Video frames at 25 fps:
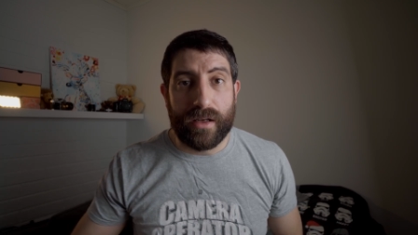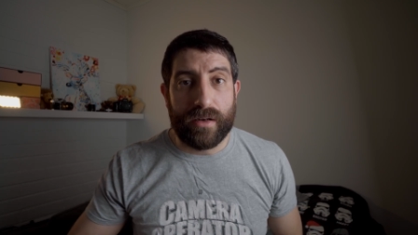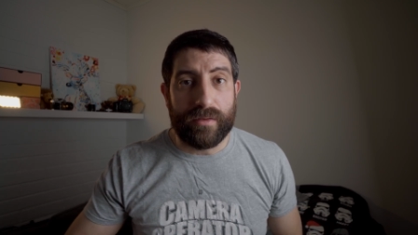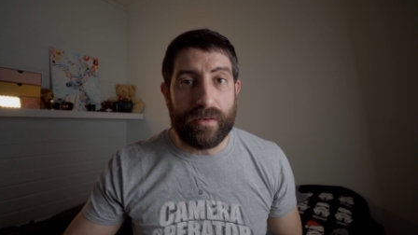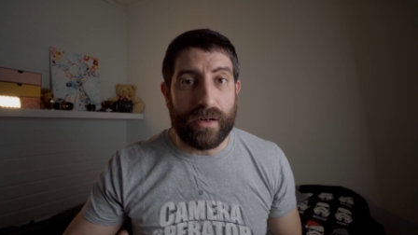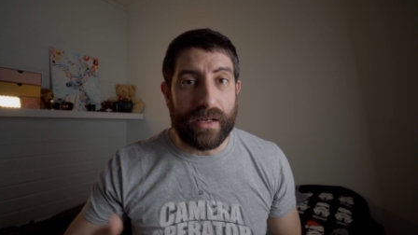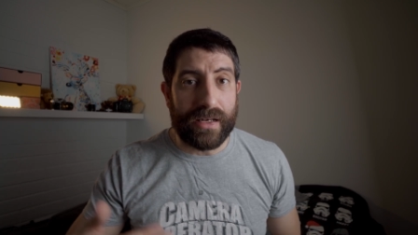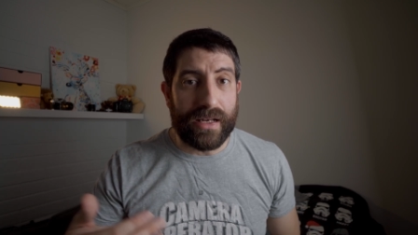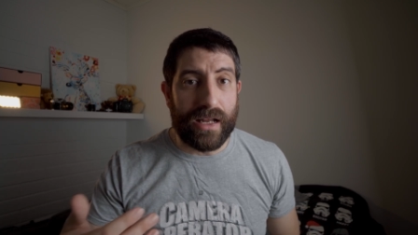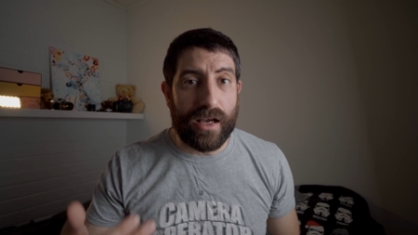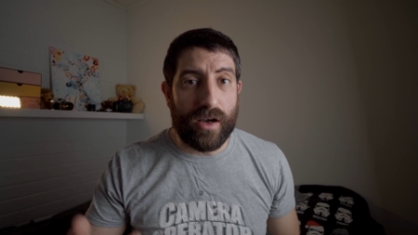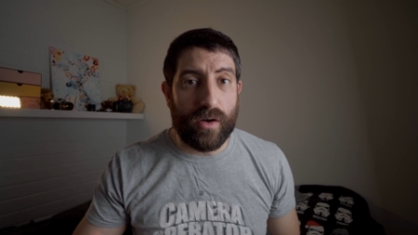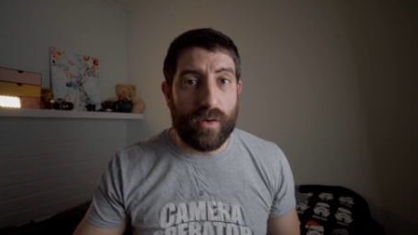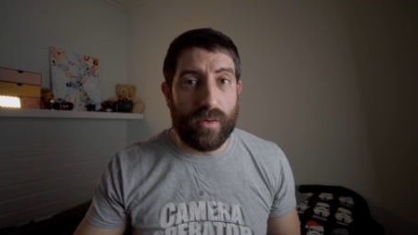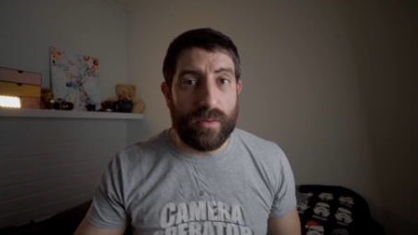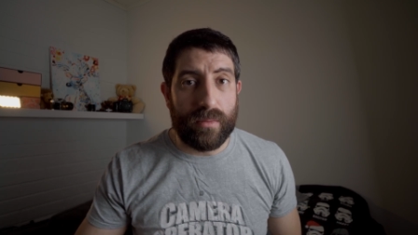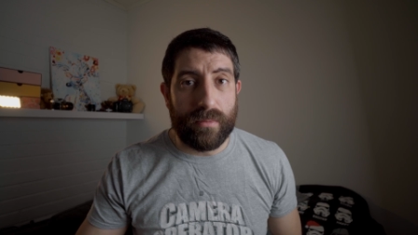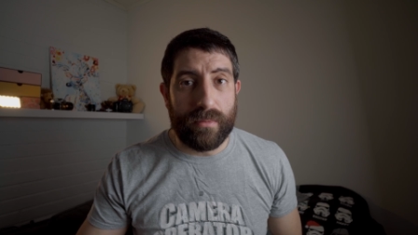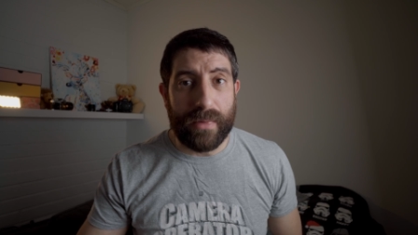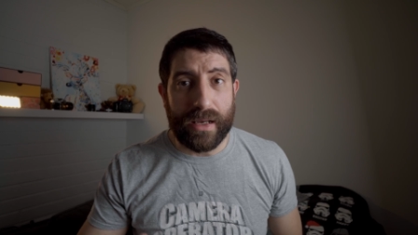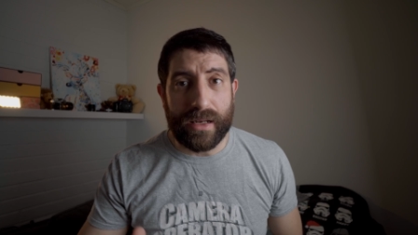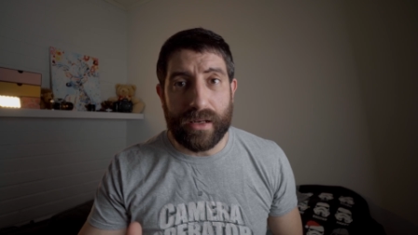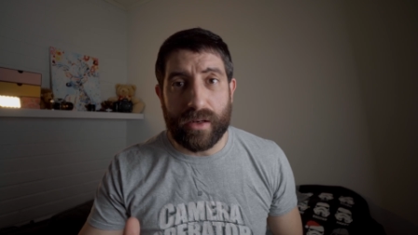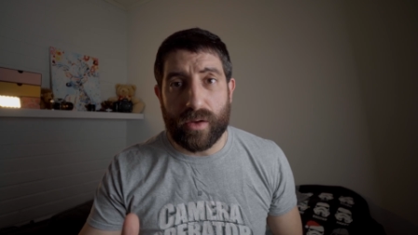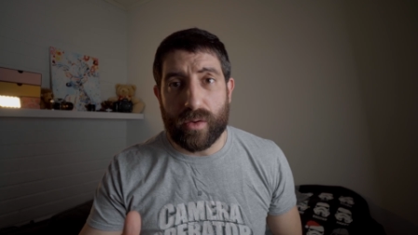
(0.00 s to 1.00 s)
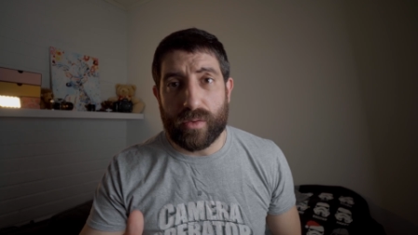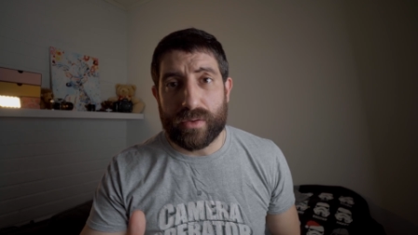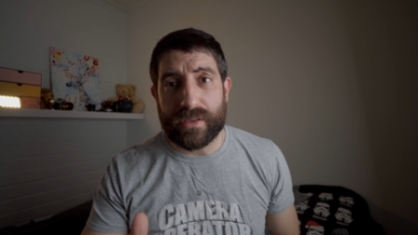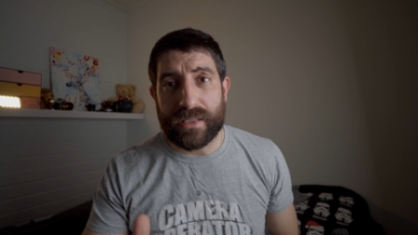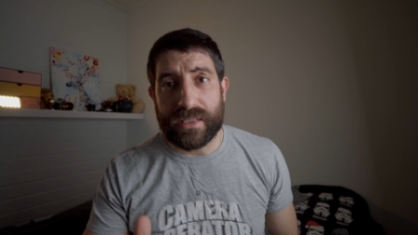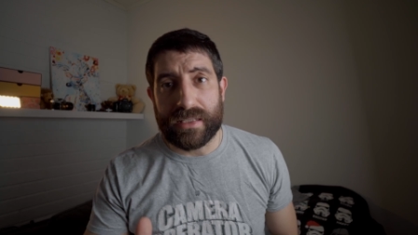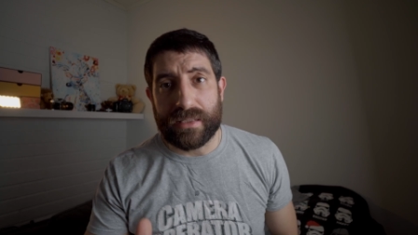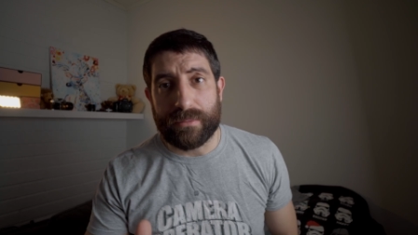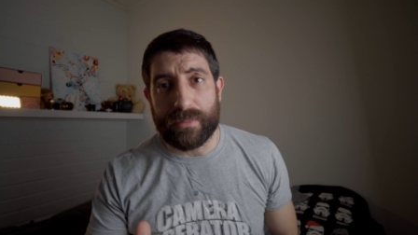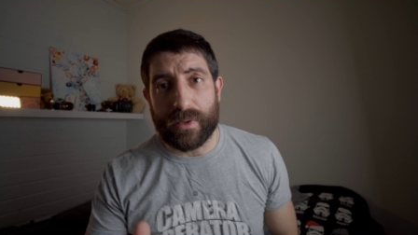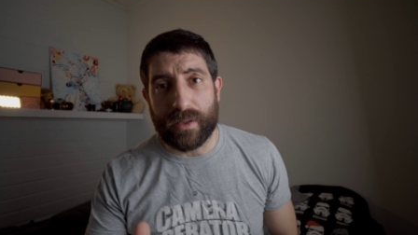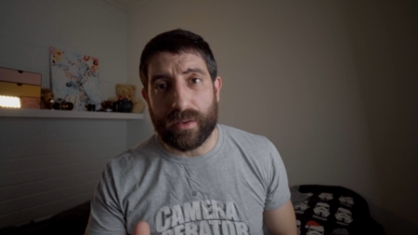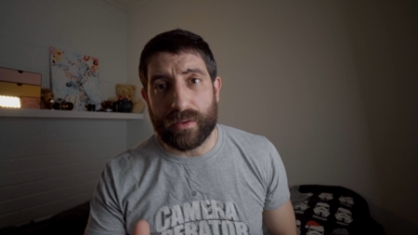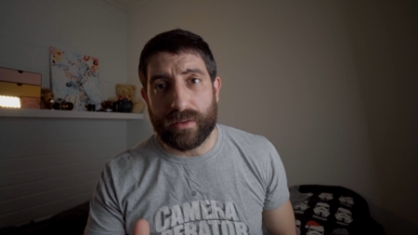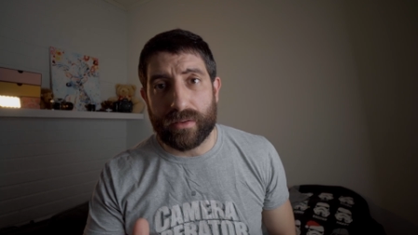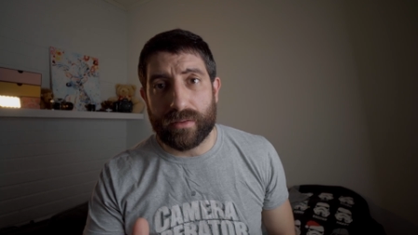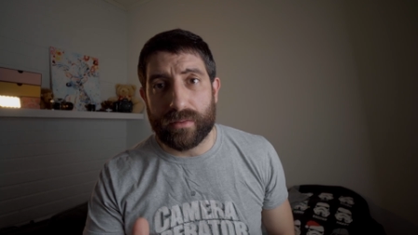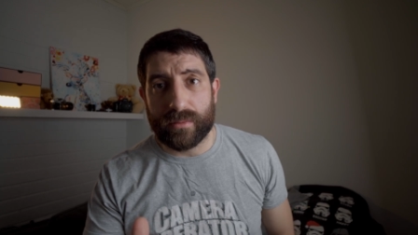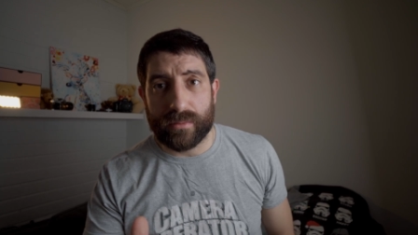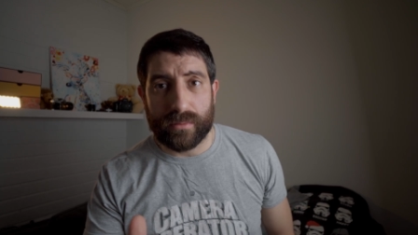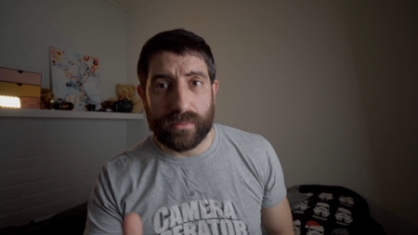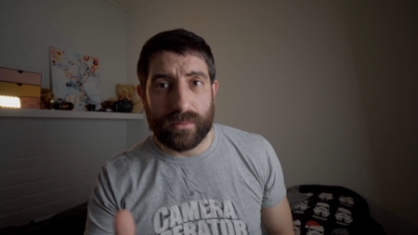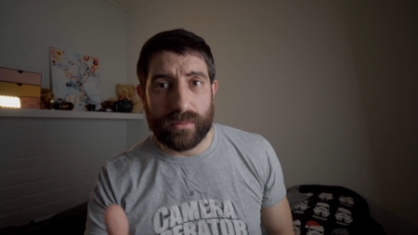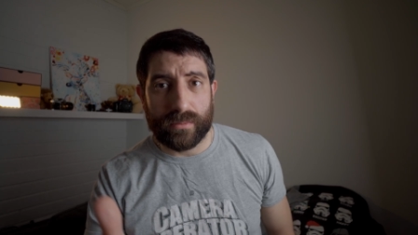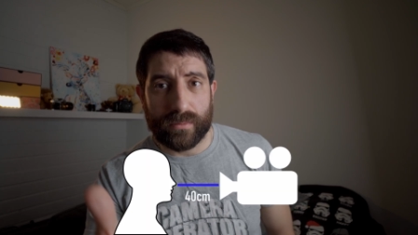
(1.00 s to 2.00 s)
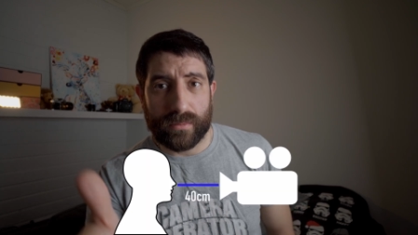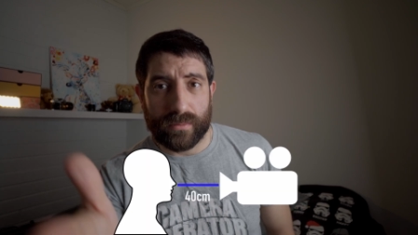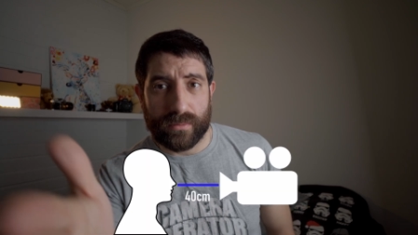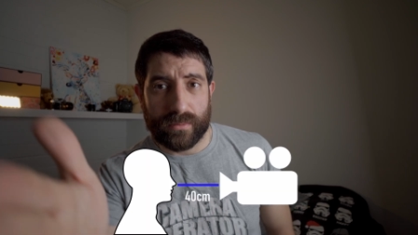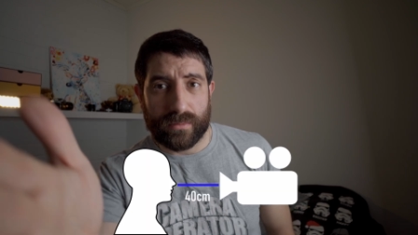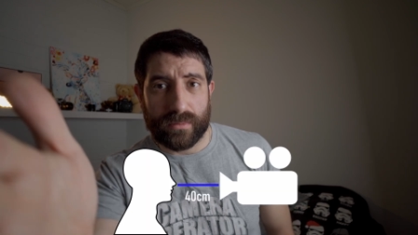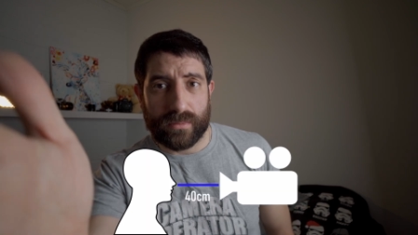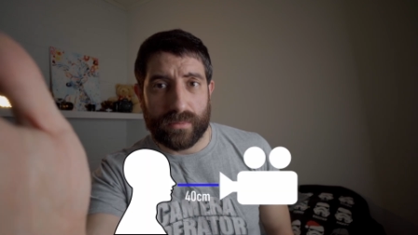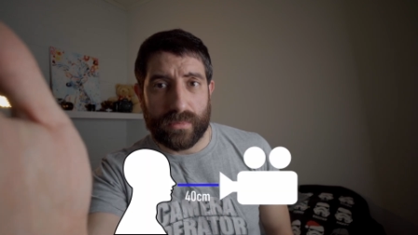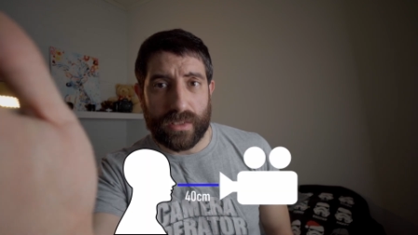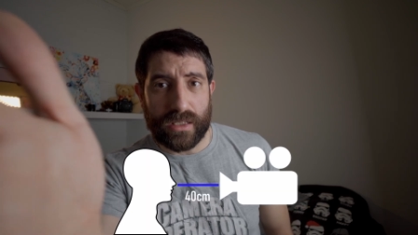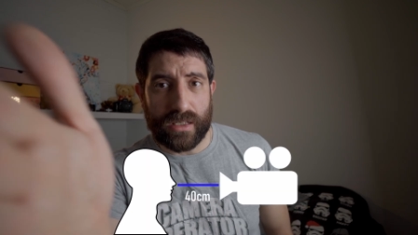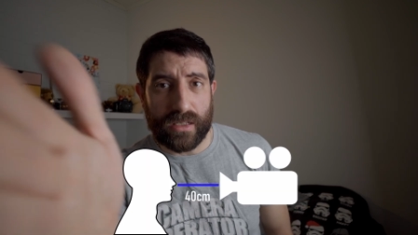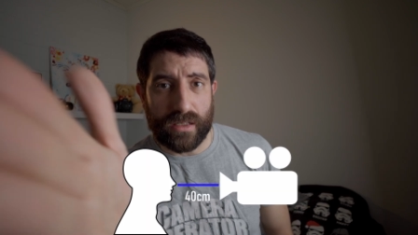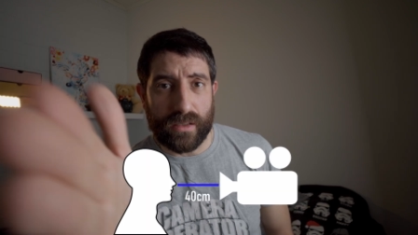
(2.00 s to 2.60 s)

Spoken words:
Right now, my nose is about, I